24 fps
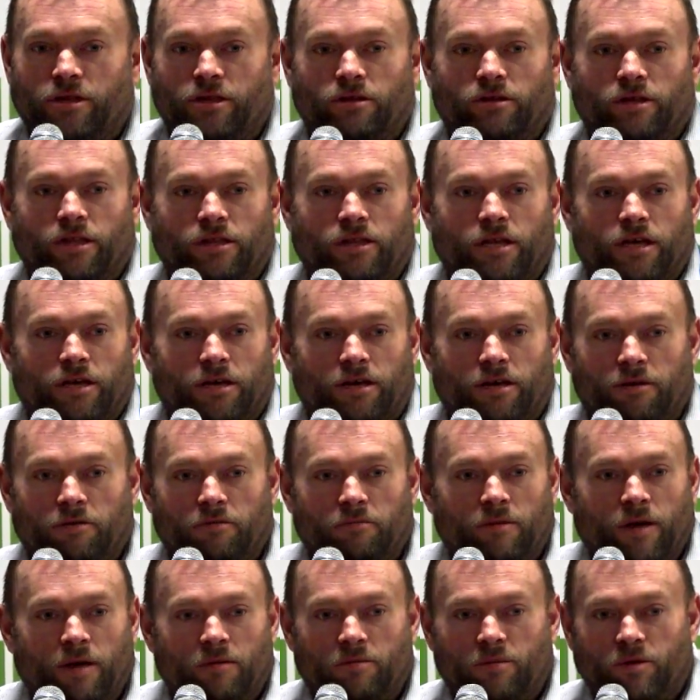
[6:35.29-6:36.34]
in
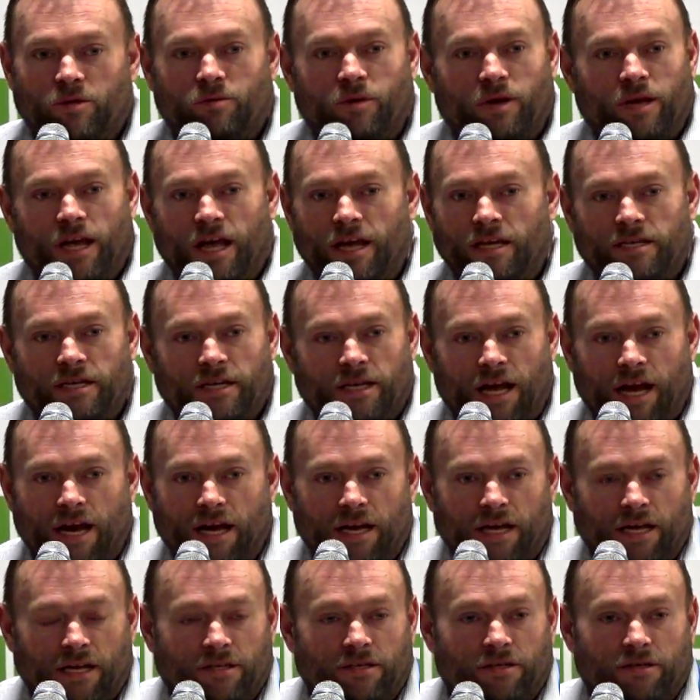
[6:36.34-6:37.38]
between
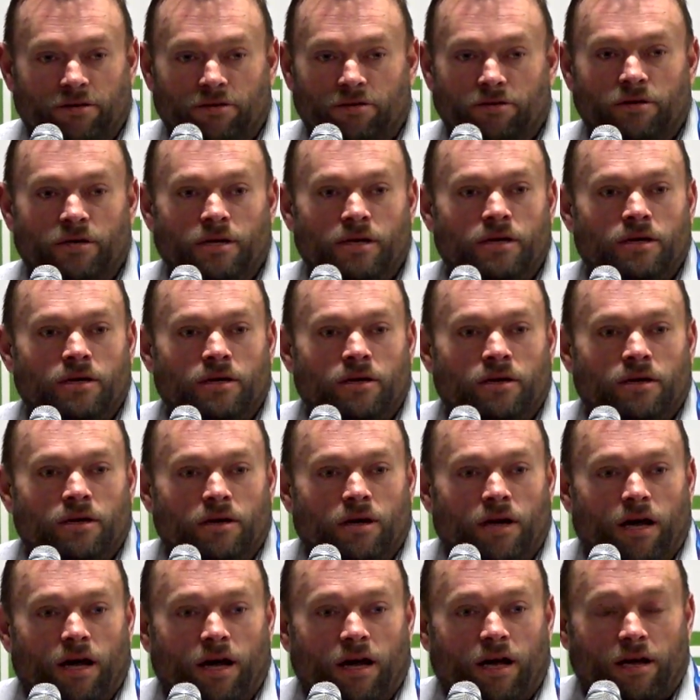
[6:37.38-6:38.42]
1880 to
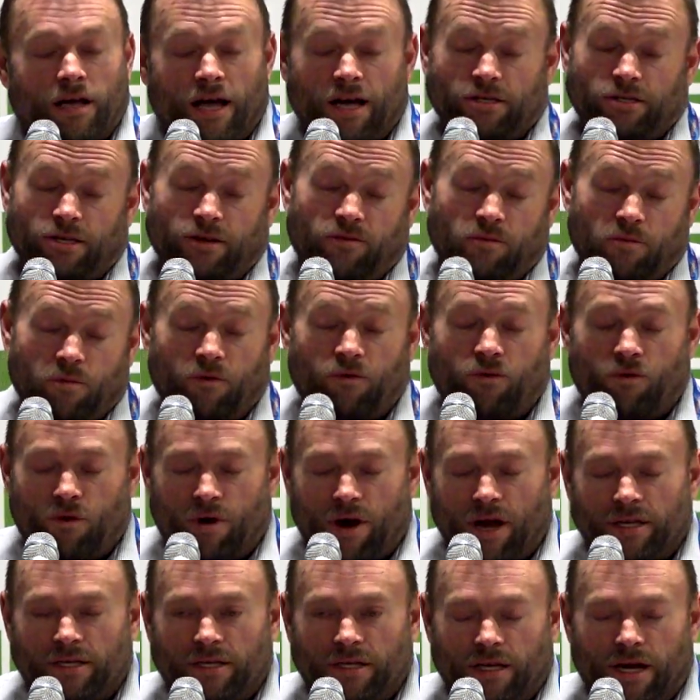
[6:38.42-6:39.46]
actually even before
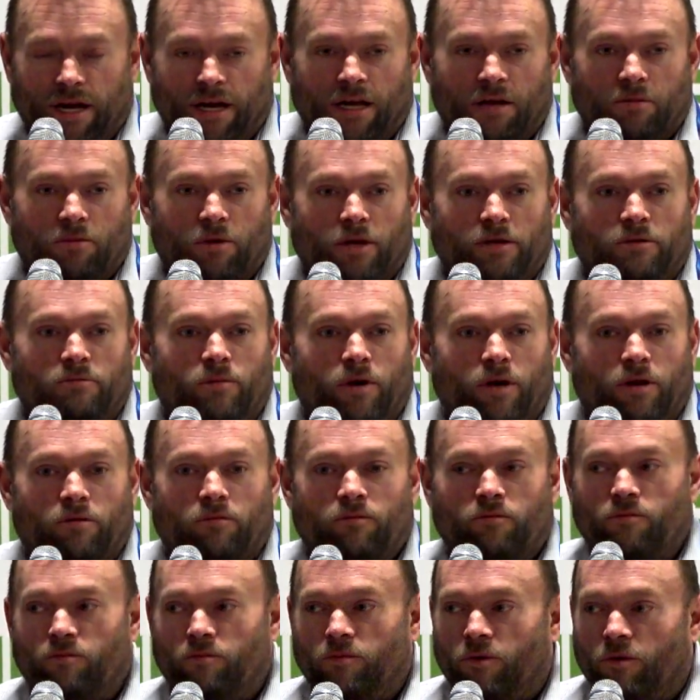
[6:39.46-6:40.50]
1880, but
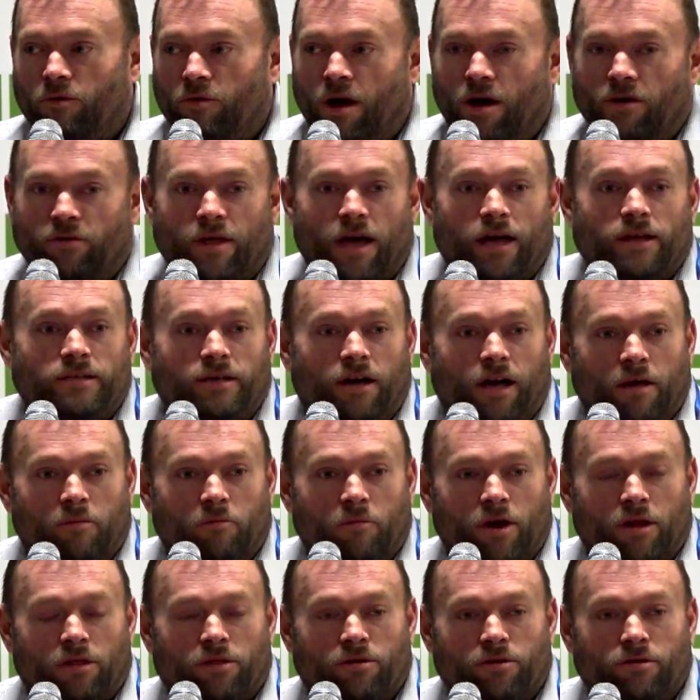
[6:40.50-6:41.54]
around that time
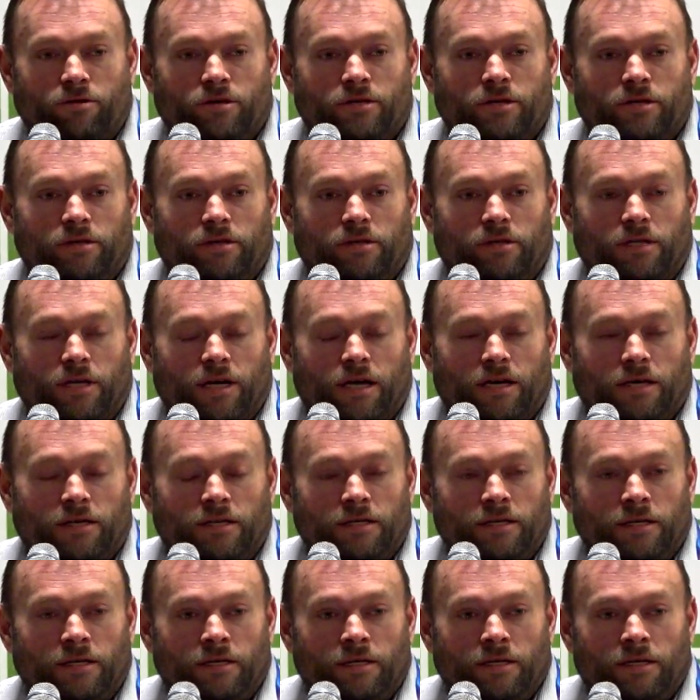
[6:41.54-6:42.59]
right through till
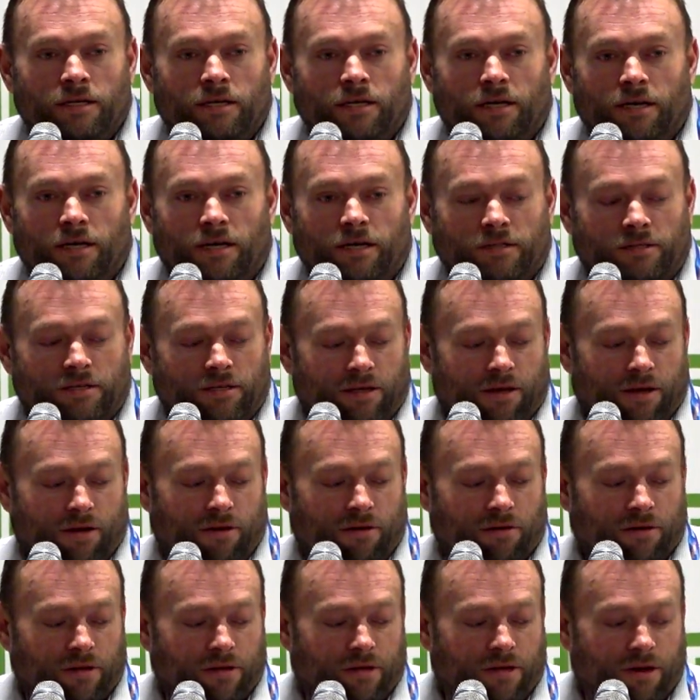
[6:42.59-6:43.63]
to the
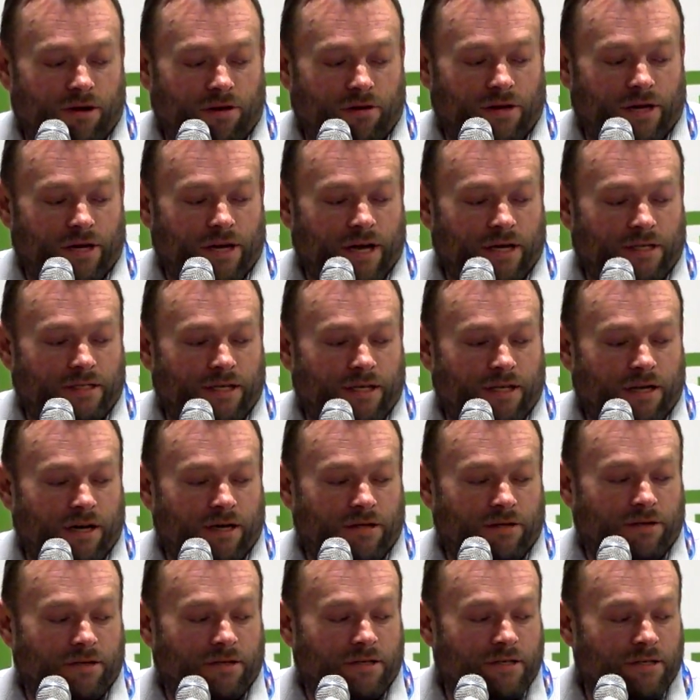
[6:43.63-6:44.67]
early
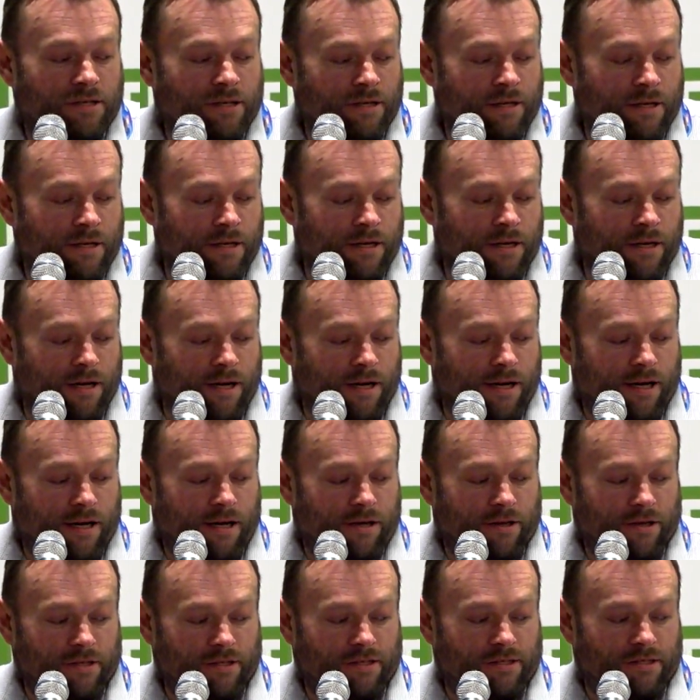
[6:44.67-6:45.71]
1900s.
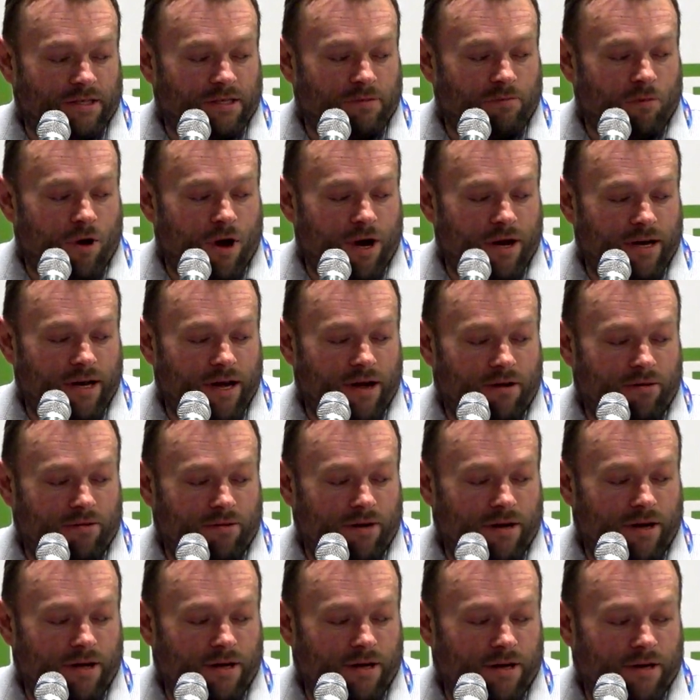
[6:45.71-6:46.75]
This is a spot
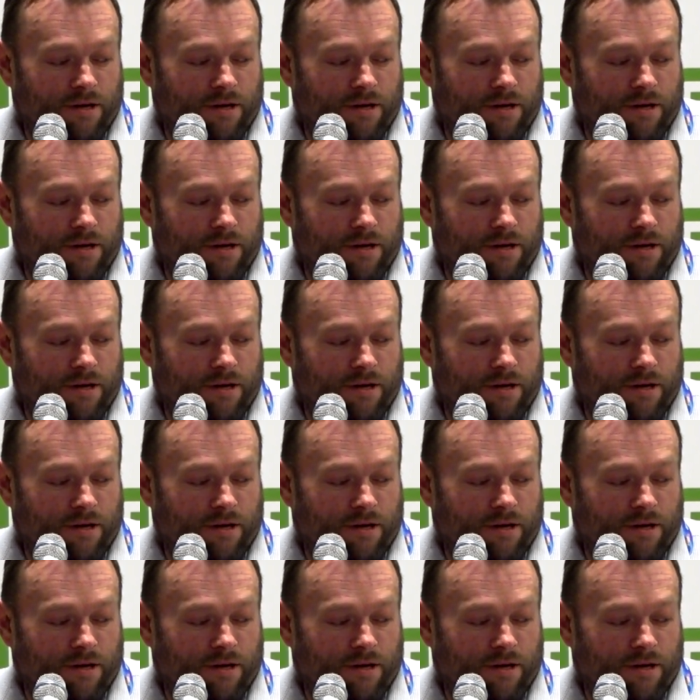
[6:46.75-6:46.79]
down